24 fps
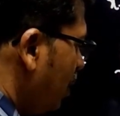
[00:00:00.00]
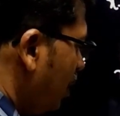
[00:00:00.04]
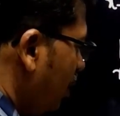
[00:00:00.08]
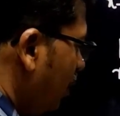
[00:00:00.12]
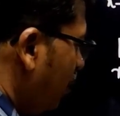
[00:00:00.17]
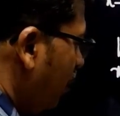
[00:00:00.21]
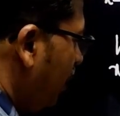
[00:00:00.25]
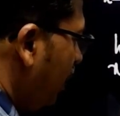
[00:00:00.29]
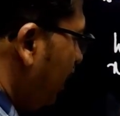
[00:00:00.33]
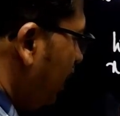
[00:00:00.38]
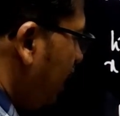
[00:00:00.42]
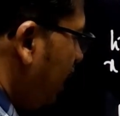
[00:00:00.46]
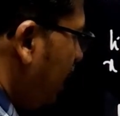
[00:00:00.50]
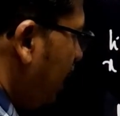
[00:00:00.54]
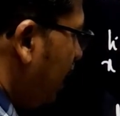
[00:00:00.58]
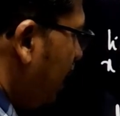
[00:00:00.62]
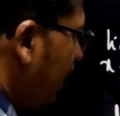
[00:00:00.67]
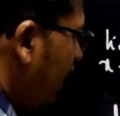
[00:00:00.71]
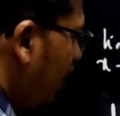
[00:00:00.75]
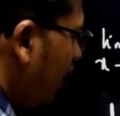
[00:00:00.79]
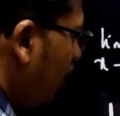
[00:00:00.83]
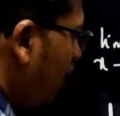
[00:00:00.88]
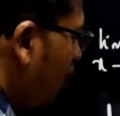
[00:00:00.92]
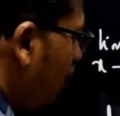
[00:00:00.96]
By
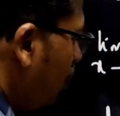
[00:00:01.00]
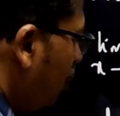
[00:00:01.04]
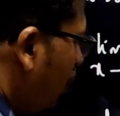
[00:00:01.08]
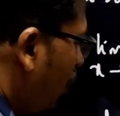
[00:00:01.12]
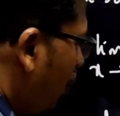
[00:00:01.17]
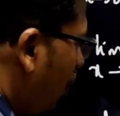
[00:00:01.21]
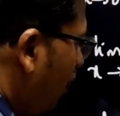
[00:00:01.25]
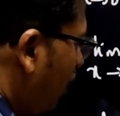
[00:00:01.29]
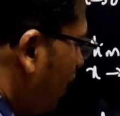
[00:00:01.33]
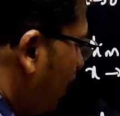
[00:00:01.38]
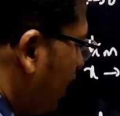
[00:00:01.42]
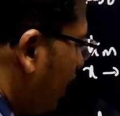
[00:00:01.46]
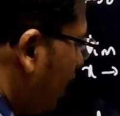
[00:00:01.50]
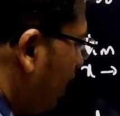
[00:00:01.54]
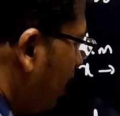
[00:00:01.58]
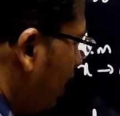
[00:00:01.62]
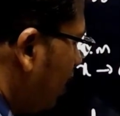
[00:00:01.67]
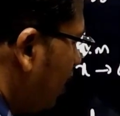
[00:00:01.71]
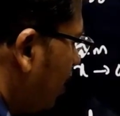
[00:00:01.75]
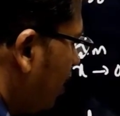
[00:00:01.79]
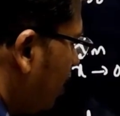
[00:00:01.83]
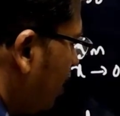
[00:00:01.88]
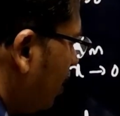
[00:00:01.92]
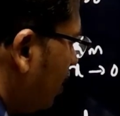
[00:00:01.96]
taking 2 common,
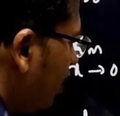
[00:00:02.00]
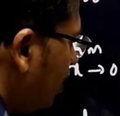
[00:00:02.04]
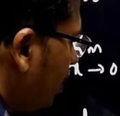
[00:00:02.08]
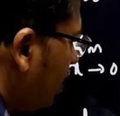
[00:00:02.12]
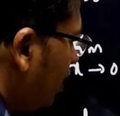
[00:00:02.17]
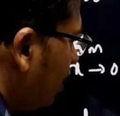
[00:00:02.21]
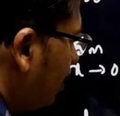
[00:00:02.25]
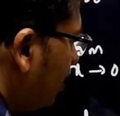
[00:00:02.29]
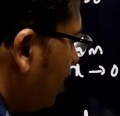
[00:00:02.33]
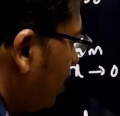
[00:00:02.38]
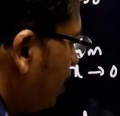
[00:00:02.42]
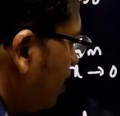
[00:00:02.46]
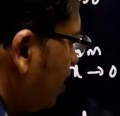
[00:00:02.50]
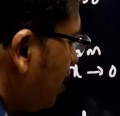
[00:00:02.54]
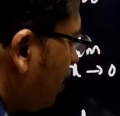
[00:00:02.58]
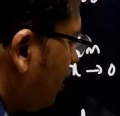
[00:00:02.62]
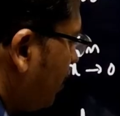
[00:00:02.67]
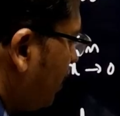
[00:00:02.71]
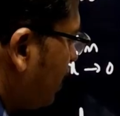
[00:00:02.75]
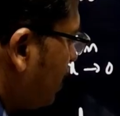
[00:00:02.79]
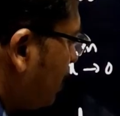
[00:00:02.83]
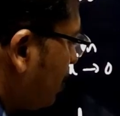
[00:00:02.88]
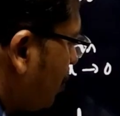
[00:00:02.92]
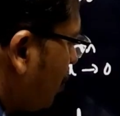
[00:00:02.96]
this
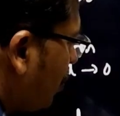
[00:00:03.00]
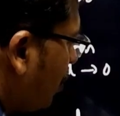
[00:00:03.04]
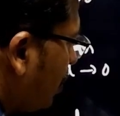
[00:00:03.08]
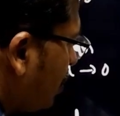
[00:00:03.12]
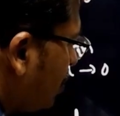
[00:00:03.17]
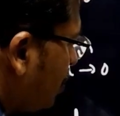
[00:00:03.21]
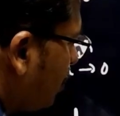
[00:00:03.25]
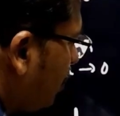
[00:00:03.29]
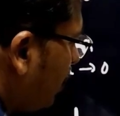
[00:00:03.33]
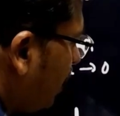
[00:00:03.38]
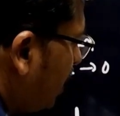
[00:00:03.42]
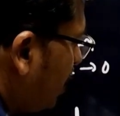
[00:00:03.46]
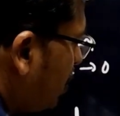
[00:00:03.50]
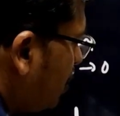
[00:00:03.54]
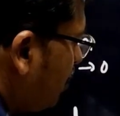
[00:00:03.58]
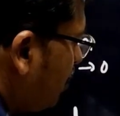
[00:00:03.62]
remains cos square x